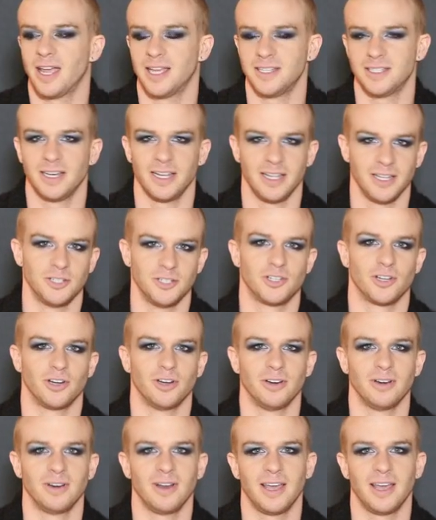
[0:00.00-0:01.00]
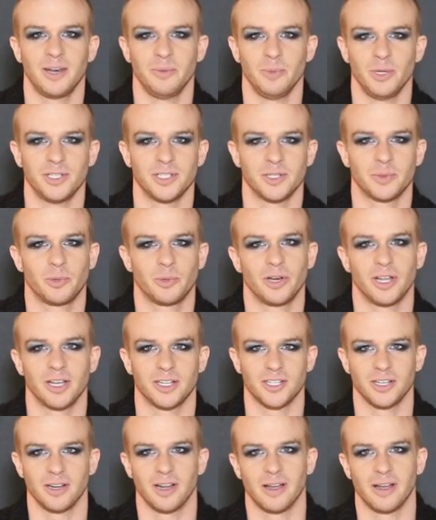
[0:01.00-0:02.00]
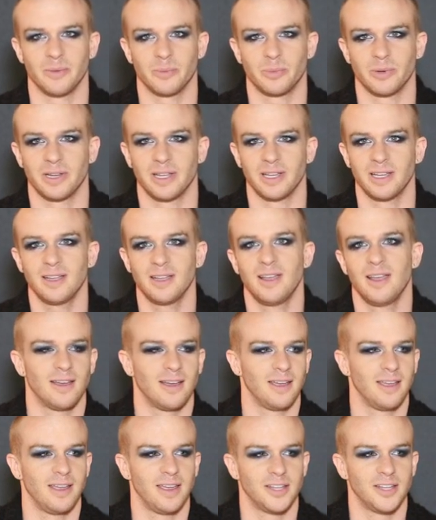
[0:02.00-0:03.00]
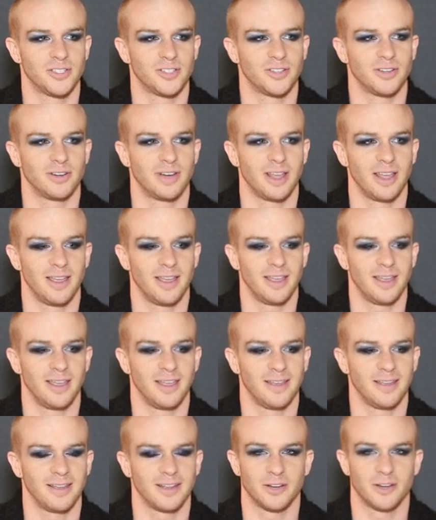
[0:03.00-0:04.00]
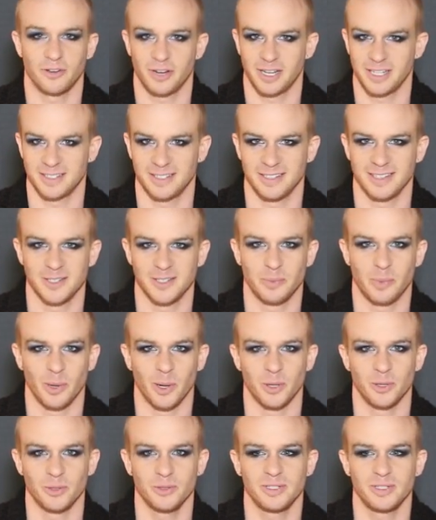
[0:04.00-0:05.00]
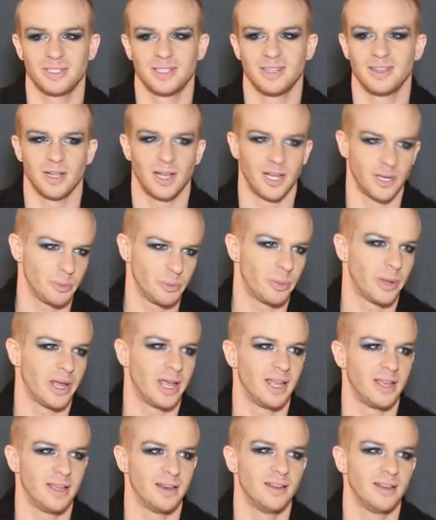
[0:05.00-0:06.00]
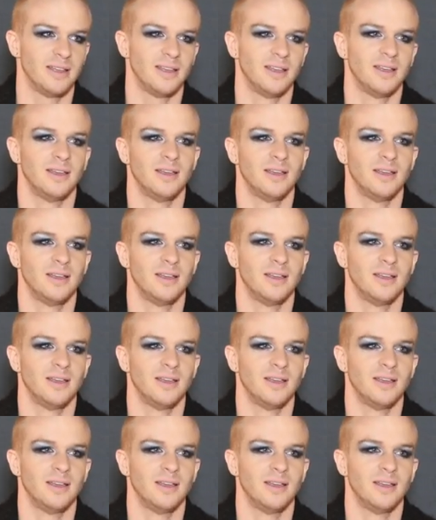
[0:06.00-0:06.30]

As an intern at a music production company, I answered a Craigslist post, unpaid,